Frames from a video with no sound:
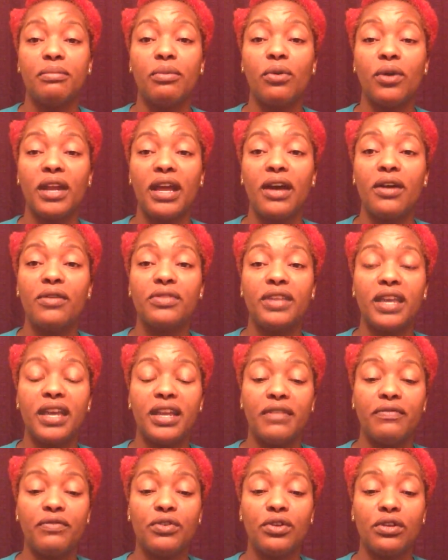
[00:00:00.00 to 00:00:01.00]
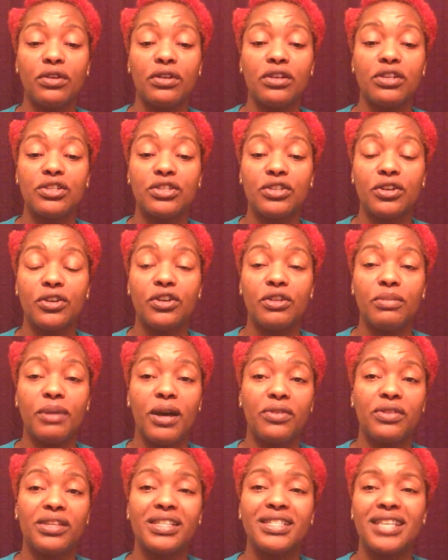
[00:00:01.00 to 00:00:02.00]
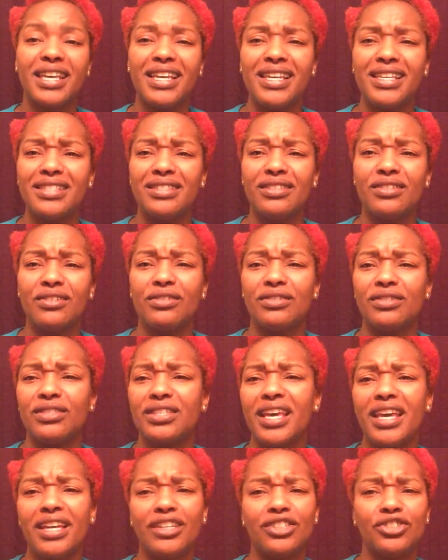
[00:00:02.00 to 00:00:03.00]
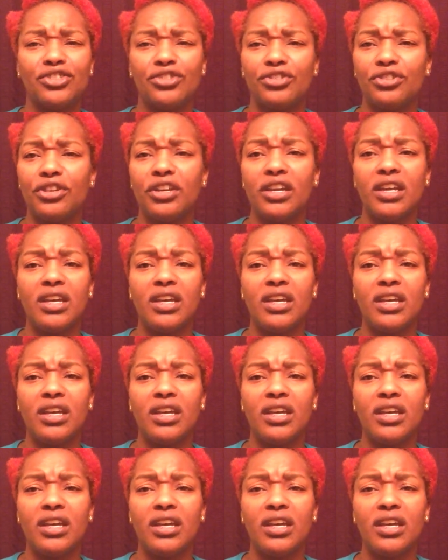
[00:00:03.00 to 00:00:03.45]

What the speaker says: point out that if you're concerned about the taste or the texture,